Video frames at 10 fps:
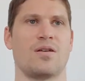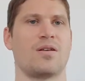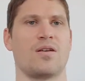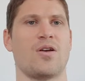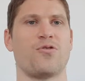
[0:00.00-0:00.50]

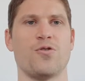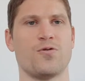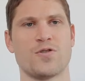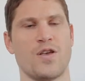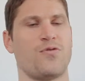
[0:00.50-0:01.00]

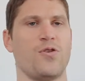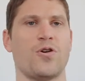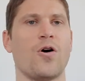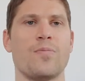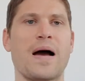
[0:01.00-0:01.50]
if you
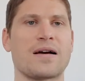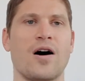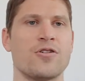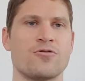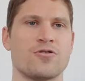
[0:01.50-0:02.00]
go back
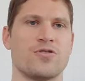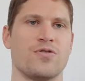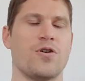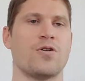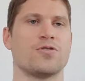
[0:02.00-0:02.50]
hundreds of
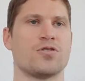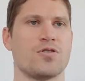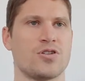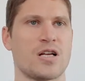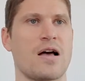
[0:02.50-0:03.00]
years to
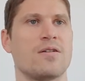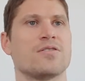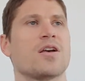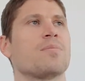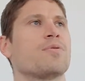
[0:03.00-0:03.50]
the
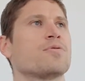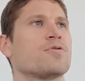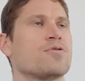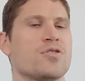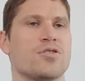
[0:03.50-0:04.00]
Shaolin Temple,
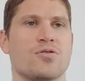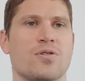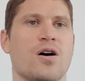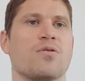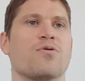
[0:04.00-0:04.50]
to traditional
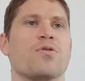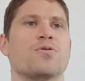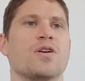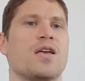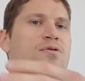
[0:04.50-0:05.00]
Kung Fu,
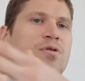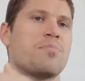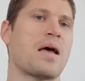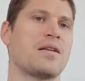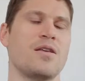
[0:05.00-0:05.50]
to
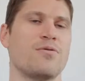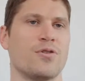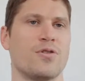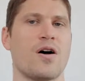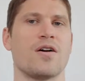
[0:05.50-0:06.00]
even
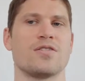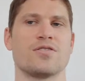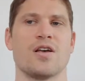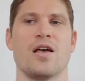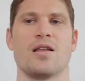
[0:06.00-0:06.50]
medieval knights,